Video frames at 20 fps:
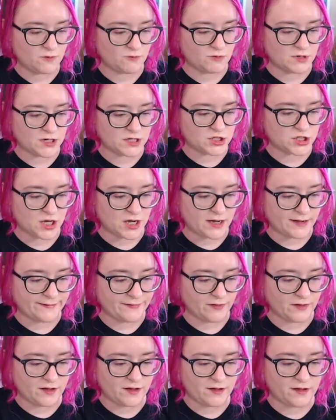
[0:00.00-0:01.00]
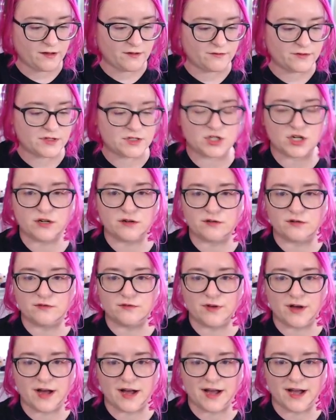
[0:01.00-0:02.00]
which I love the jungle
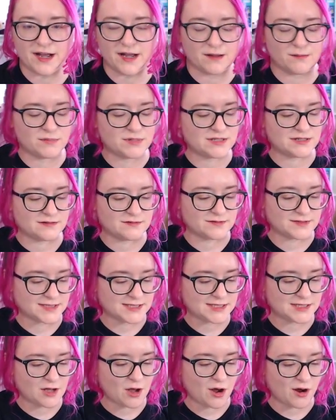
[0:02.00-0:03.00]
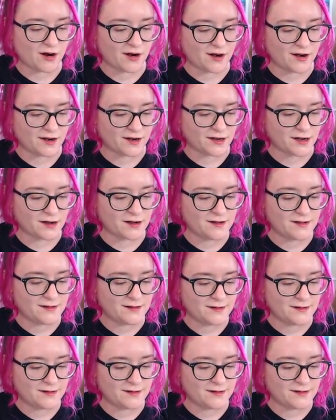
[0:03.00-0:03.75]
vibes of this card.